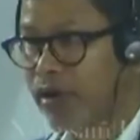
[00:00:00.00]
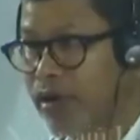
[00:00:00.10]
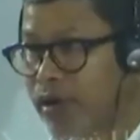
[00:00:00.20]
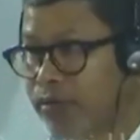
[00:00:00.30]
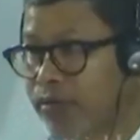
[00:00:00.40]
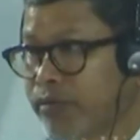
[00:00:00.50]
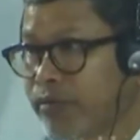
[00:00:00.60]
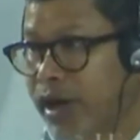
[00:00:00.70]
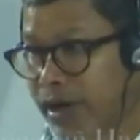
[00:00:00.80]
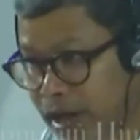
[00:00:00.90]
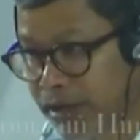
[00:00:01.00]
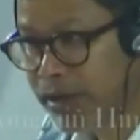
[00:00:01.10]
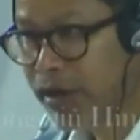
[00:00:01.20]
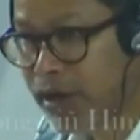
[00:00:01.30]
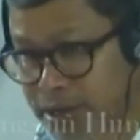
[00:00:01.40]
of
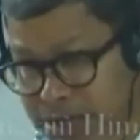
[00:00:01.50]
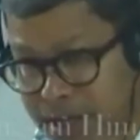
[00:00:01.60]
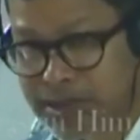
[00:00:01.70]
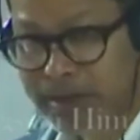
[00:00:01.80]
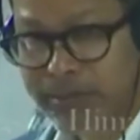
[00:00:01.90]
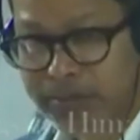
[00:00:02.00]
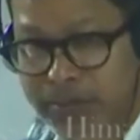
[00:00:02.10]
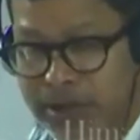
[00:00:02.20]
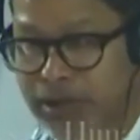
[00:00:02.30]
enlighten us as the member,